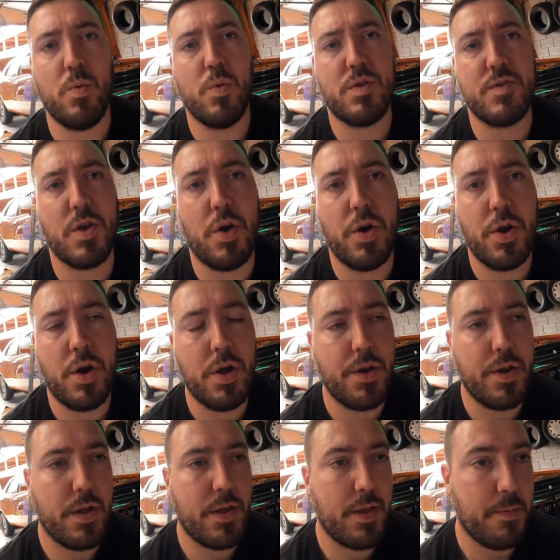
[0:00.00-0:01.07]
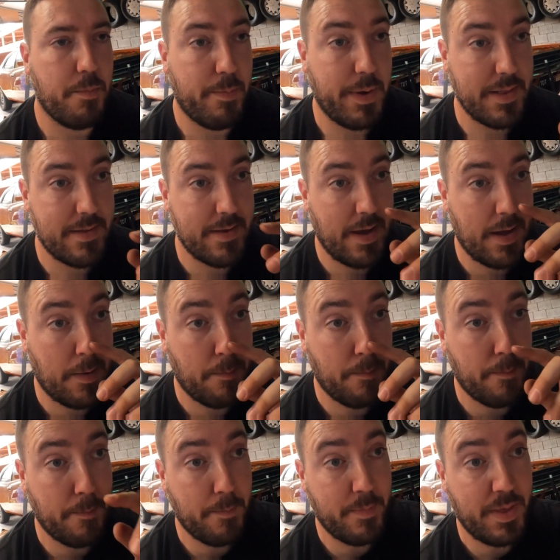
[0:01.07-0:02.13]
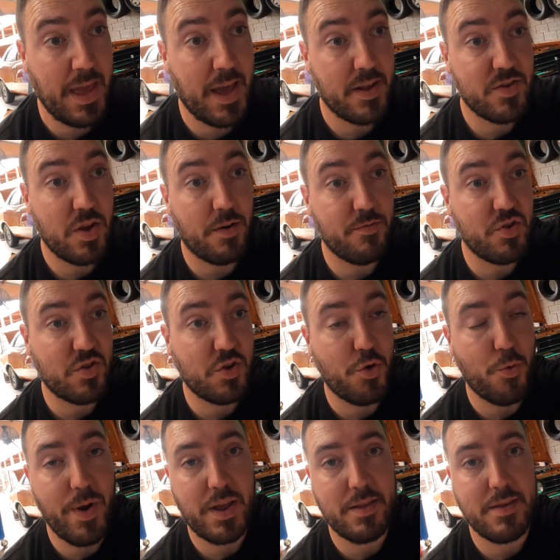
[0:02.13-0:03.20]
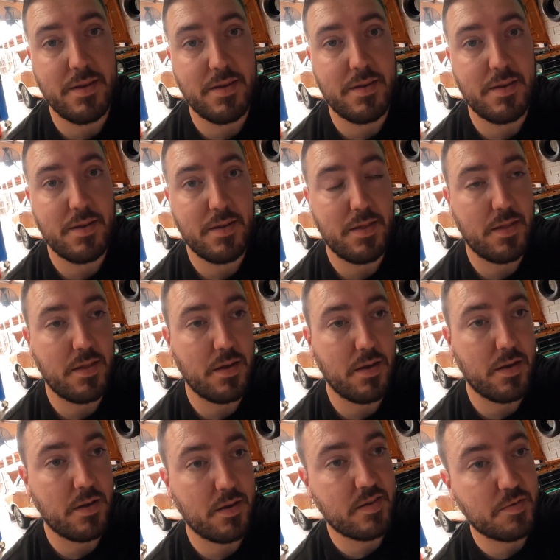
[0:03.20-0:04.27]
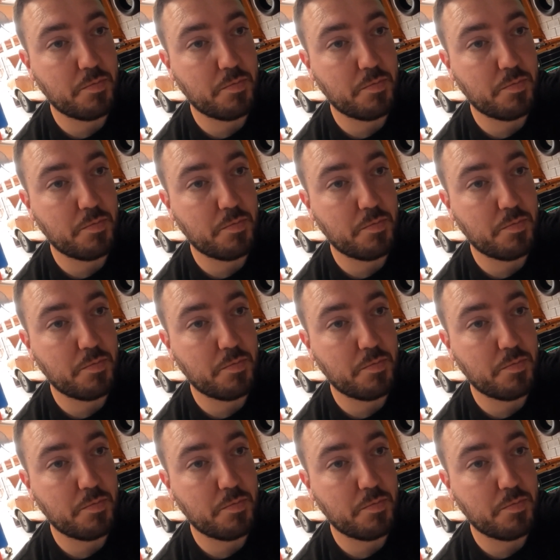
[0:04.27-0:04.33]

what's going on? But yeah, so I've just corrected the